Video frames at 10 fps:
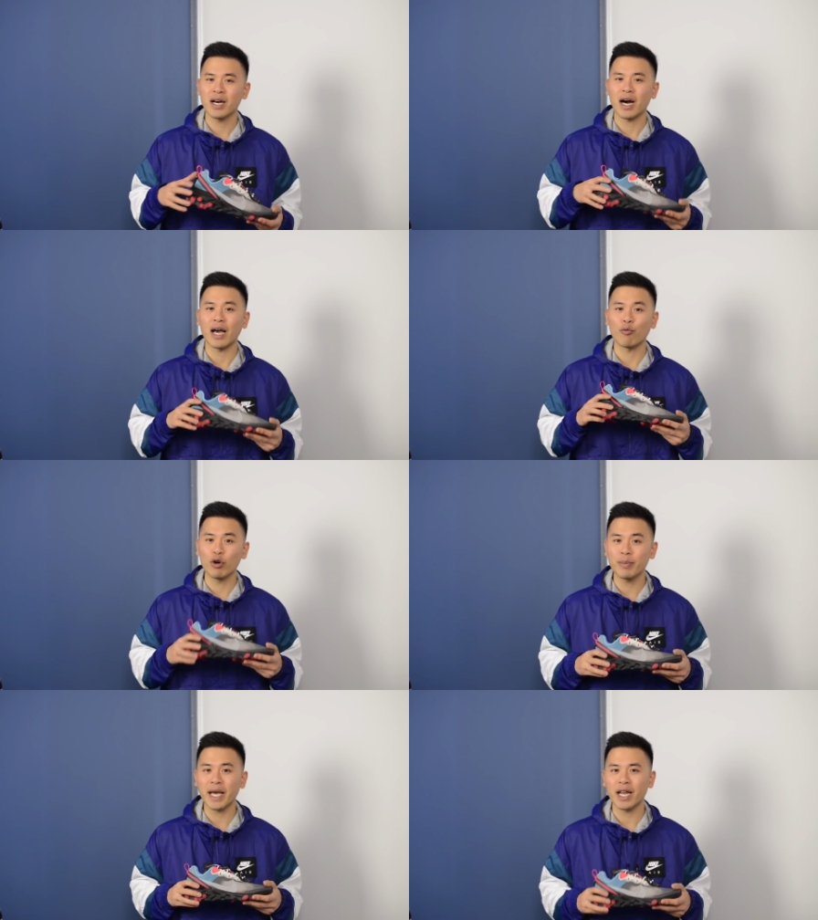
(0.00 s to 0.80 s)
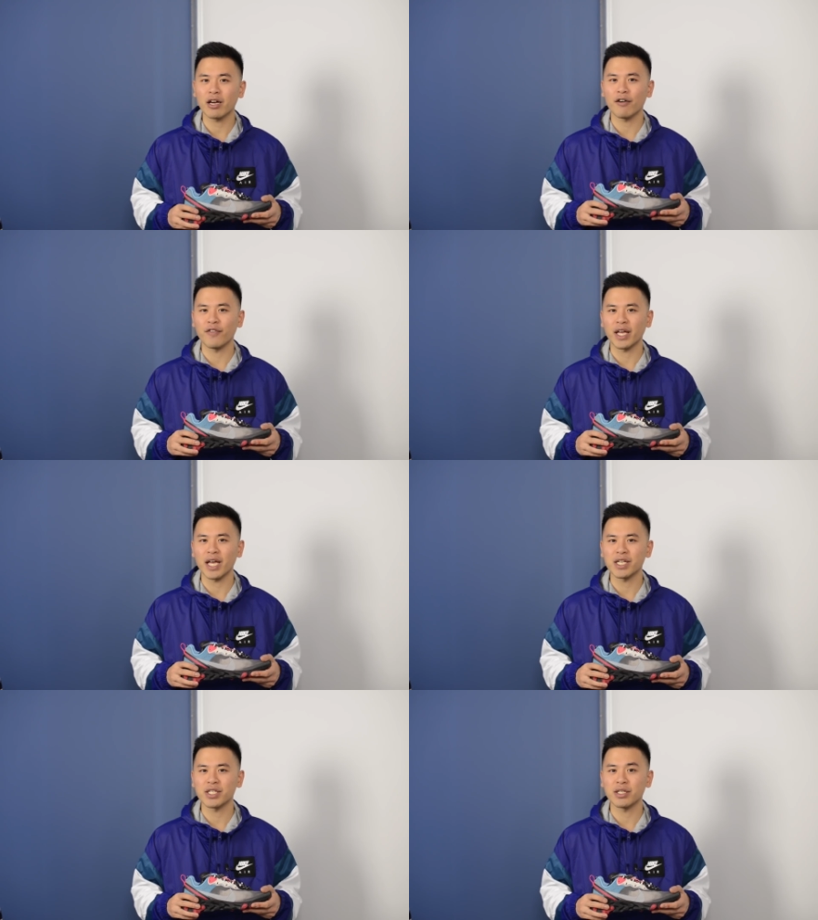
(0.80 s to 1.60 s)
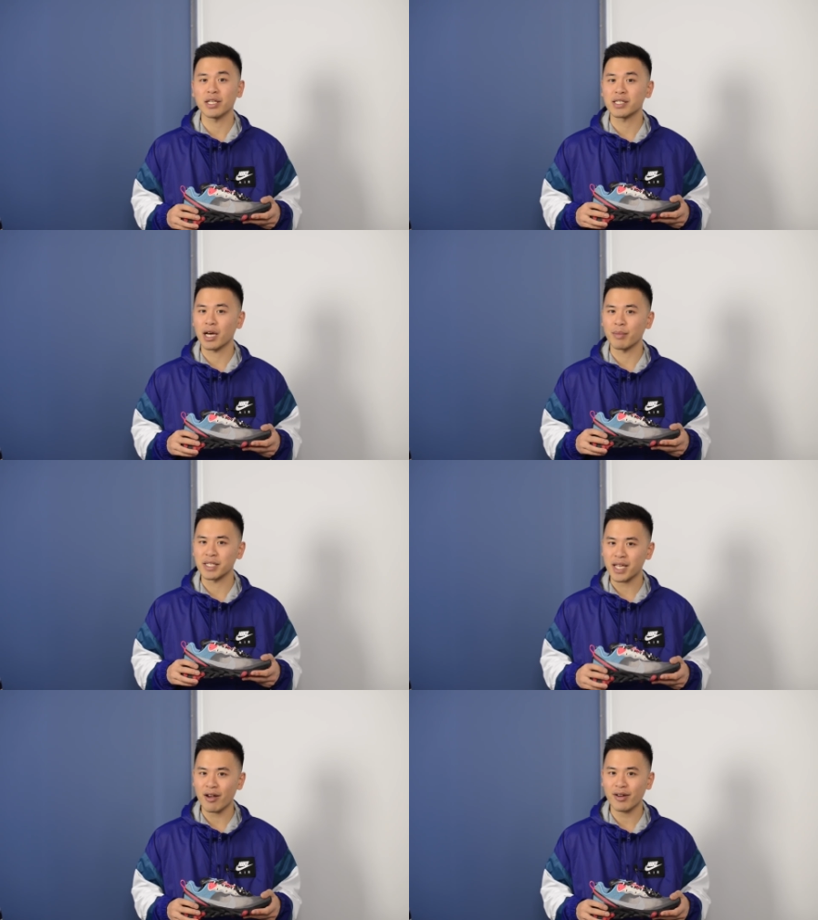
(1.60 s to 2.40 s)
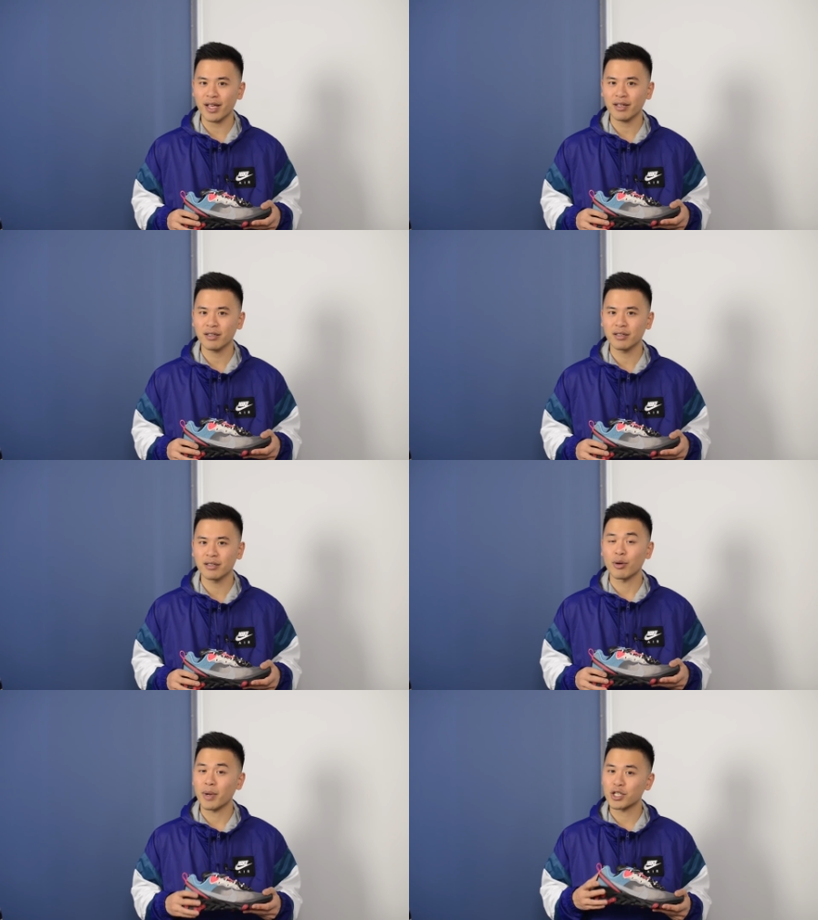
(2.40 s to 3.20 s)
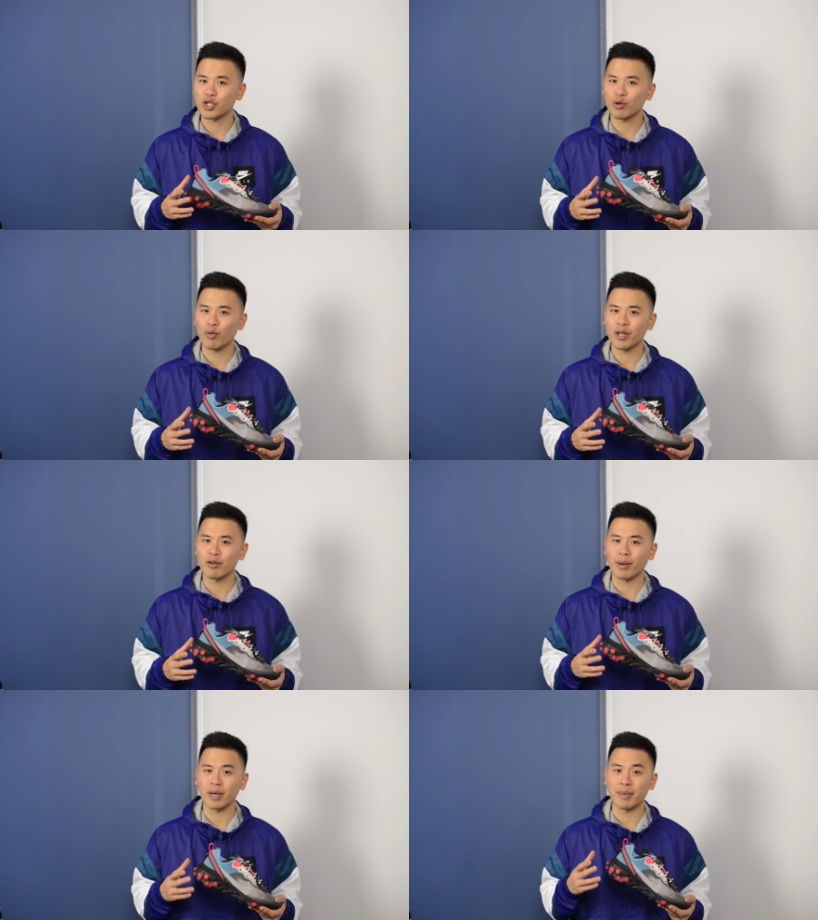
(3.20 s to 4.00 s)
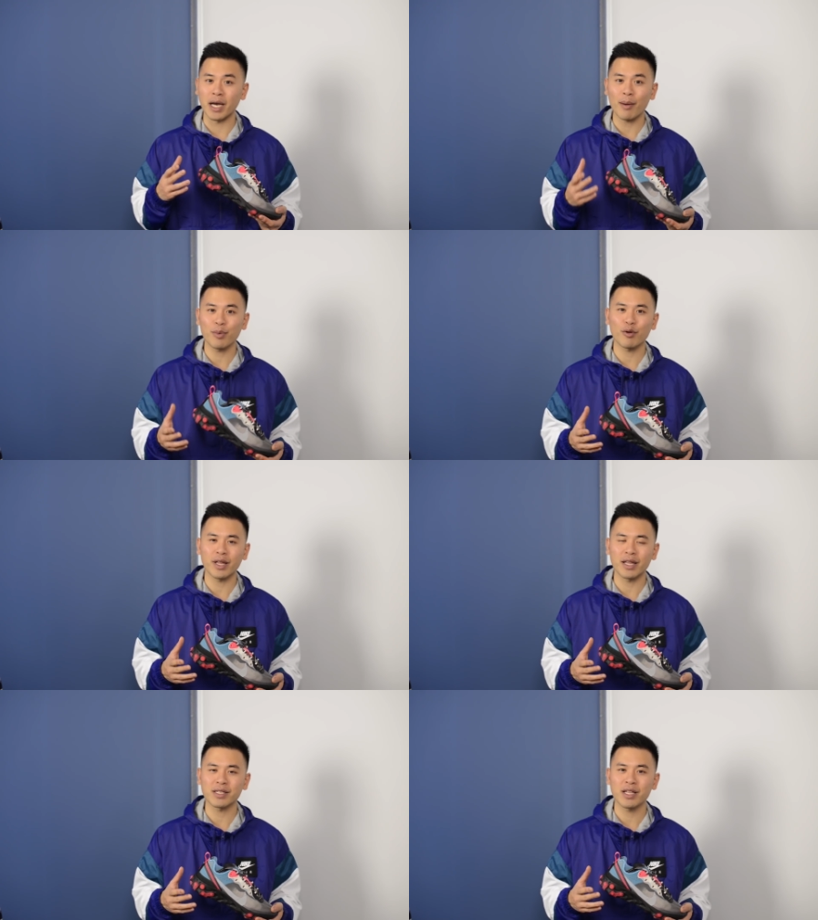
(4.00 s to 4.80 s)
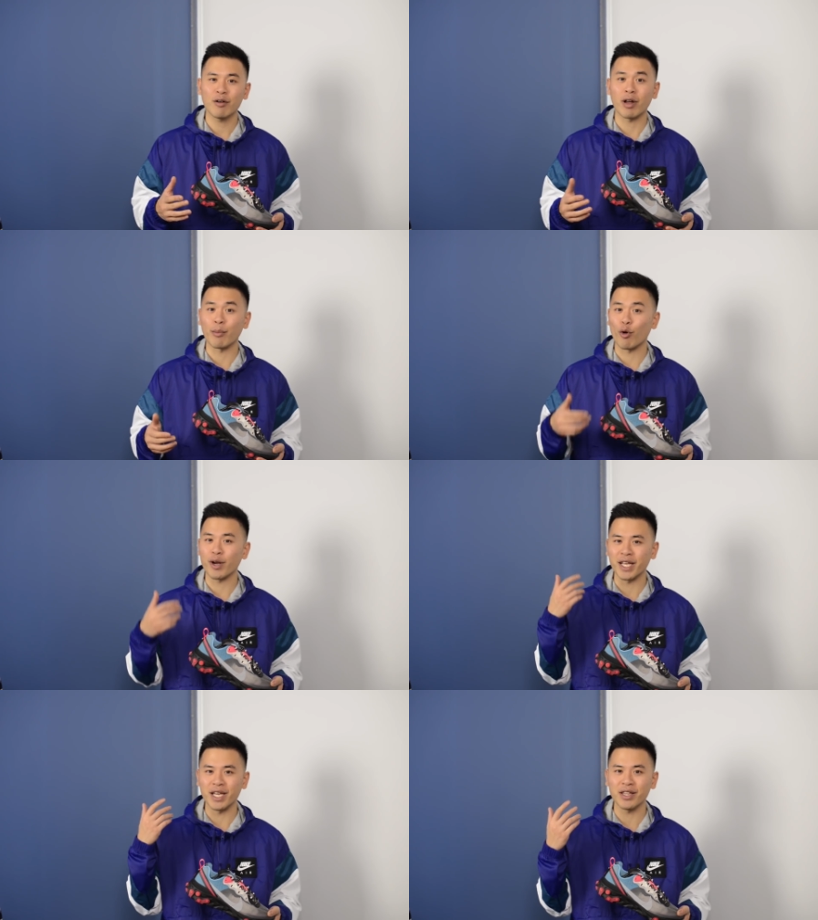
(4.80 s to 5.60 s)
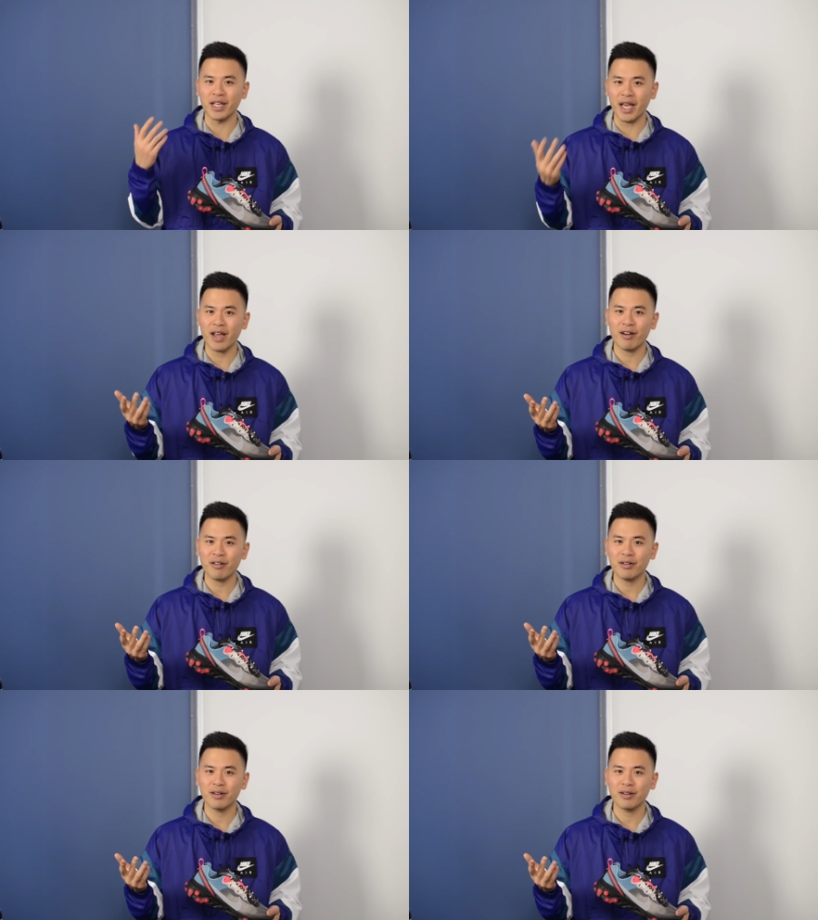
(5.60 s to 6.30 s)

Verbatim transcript: I will be heading on vacation this coming Saturday, so I'm not sure whether I'm going to be uploading this when I'm already in the air